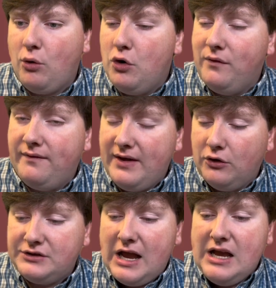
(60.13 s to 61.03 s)
who
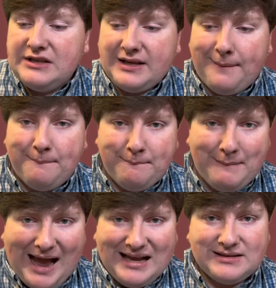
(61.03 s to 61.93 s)
fills some
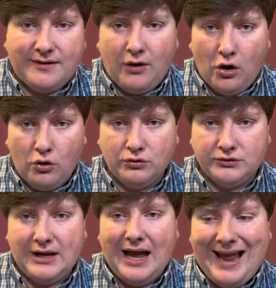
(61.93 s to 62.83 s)
massive
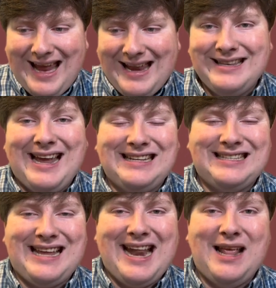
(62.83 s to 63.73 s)
holes in
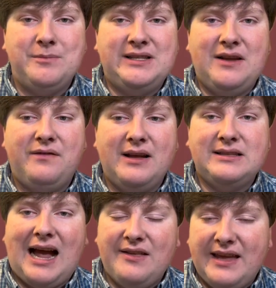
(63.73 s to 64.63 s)
Texas A&M's
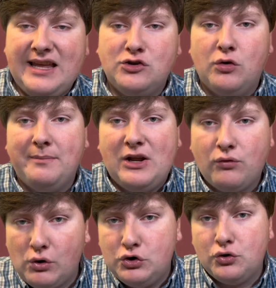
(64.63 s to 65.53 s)
defense. I think he's going to be
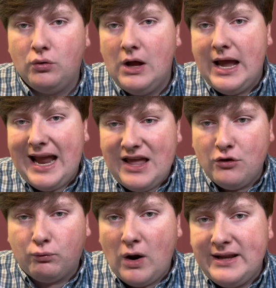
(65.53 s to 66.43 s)
crucial in
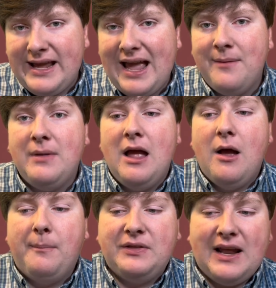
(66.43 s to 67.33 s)
the run game.
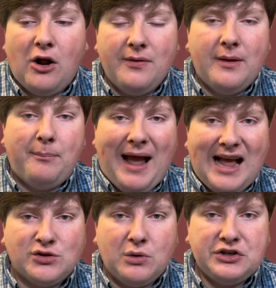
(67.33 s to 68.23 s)
But then on the
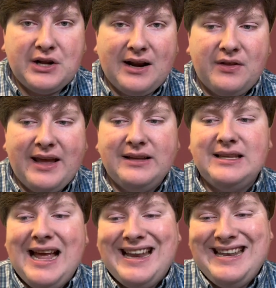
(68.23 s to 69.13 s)
pass rush side of things,
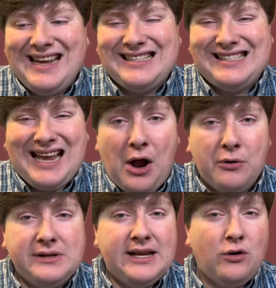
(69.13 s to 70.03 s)
Nick
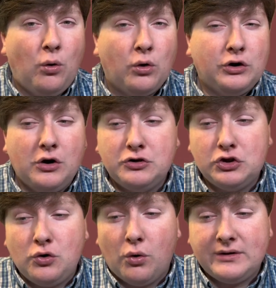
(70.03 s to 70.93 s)
Scourton or
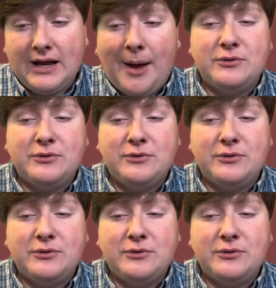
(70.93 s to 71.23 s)
Scourton,